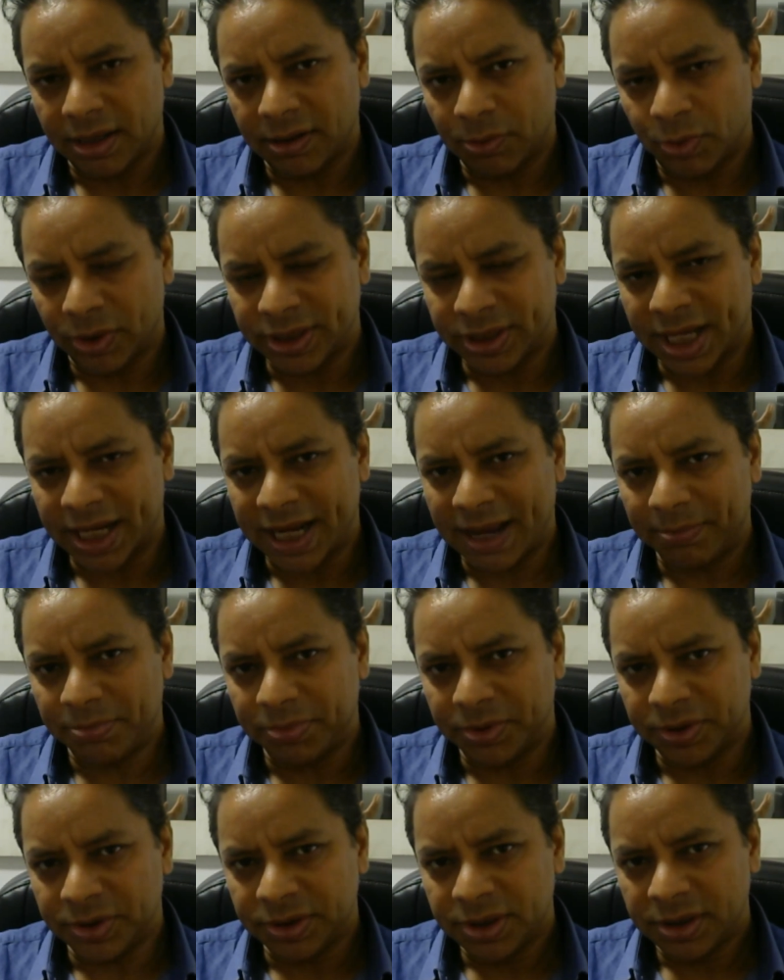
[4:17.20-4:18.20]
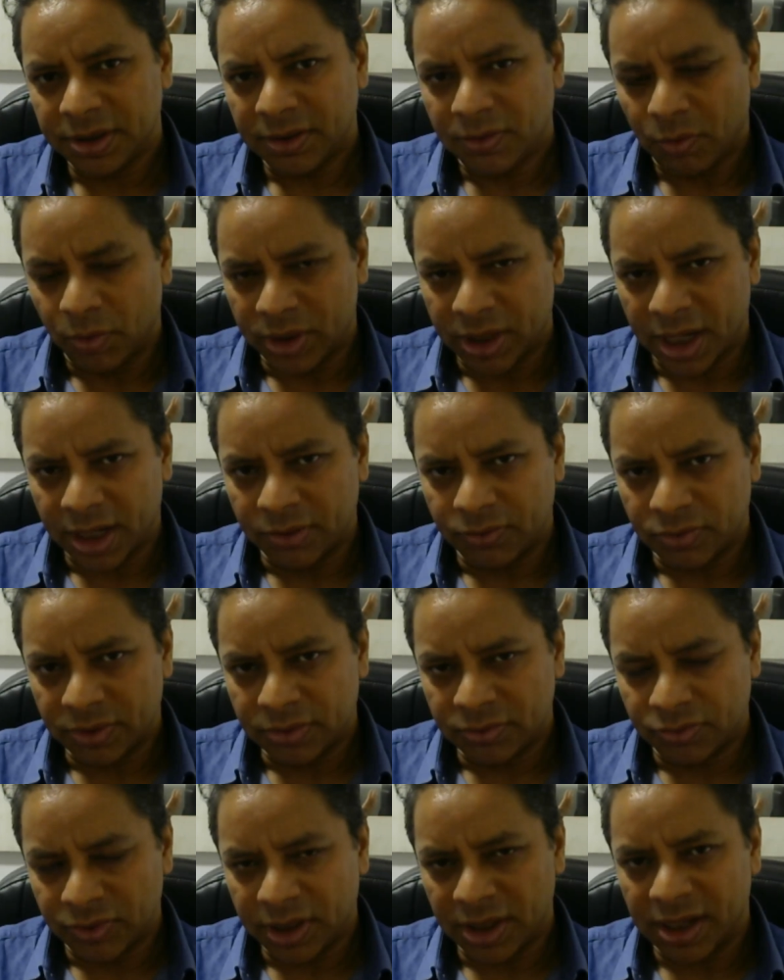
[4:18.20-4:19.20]
when that happened, when I
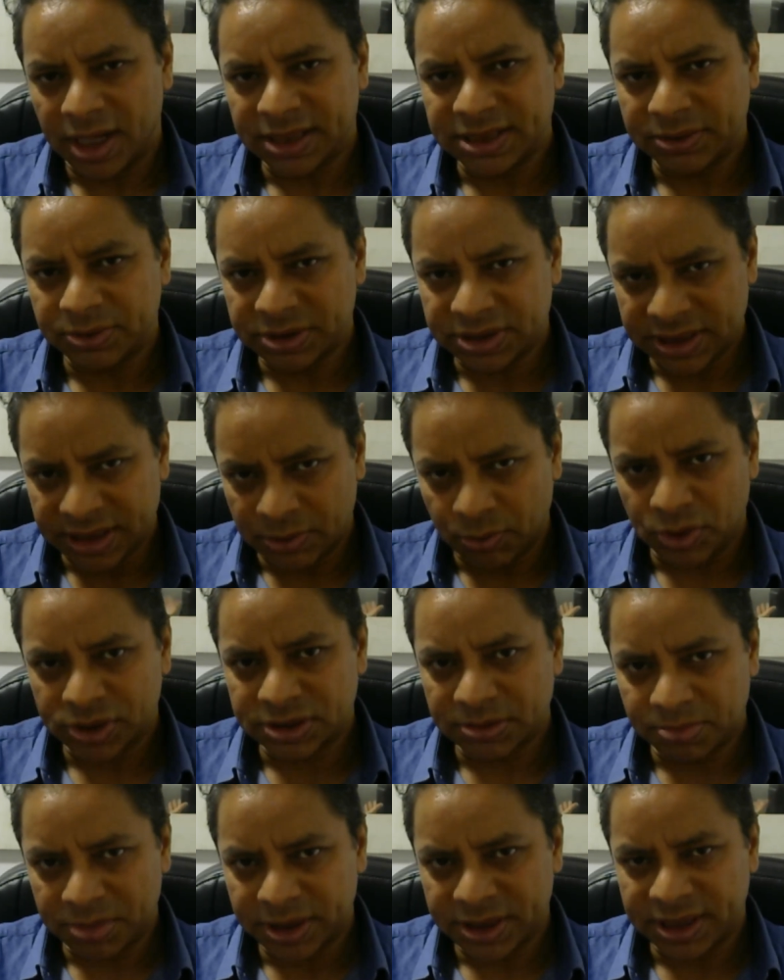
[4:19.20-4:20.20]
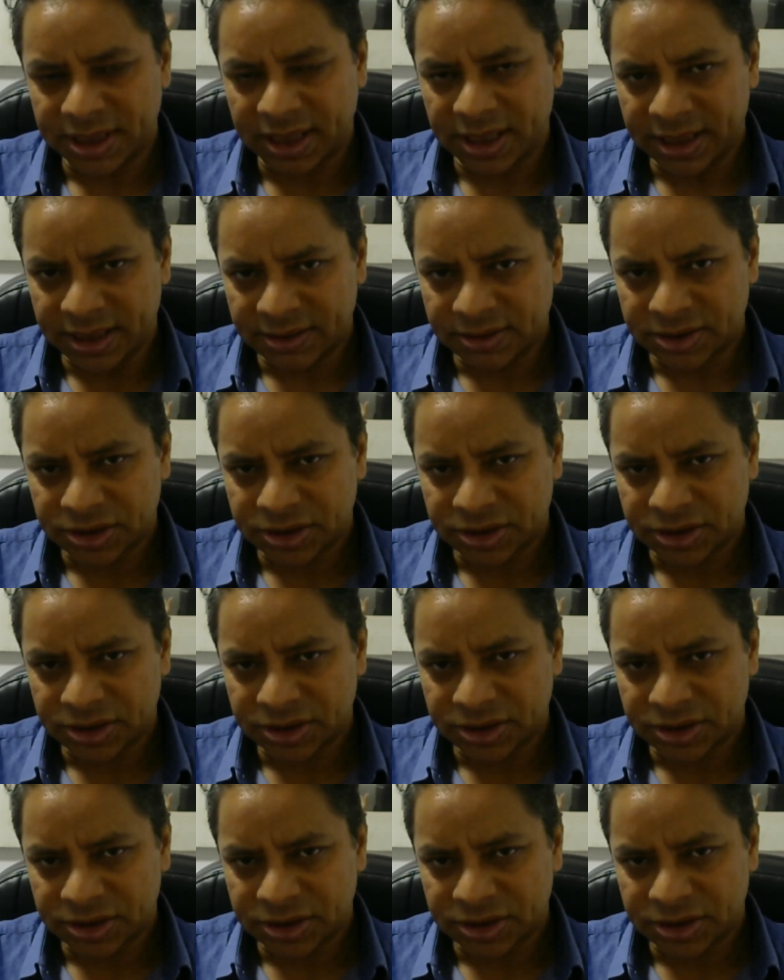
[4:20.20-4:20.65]
realised it was a politically